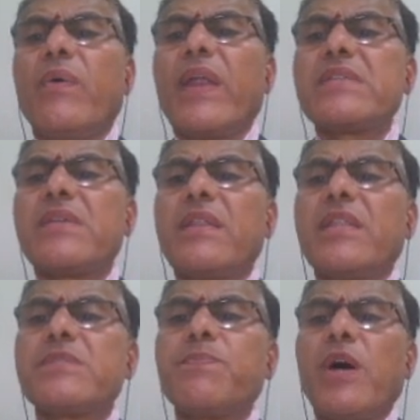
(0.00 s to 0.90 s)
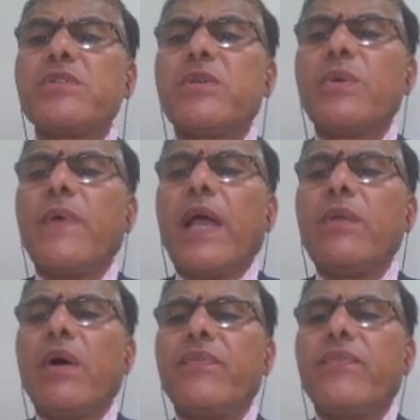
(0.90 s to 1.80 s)
Whereas this positive
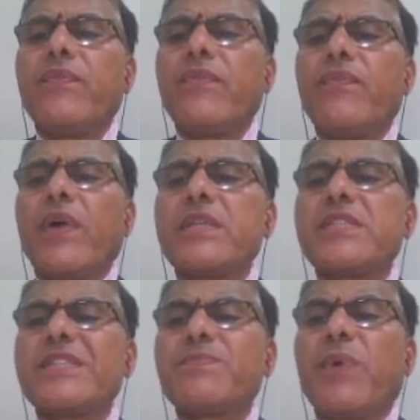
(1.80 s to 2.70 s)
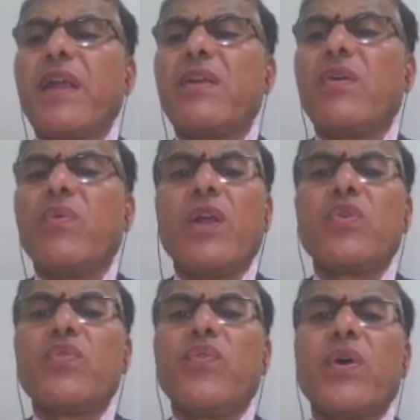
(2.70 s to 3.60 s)
value of
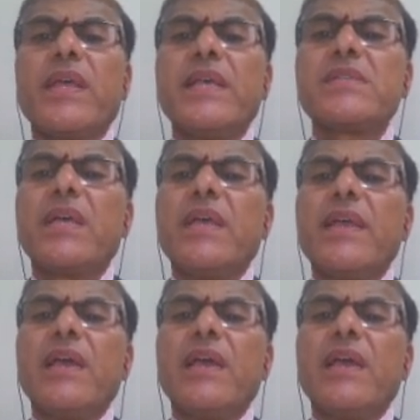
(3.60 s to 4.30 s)
46.124 is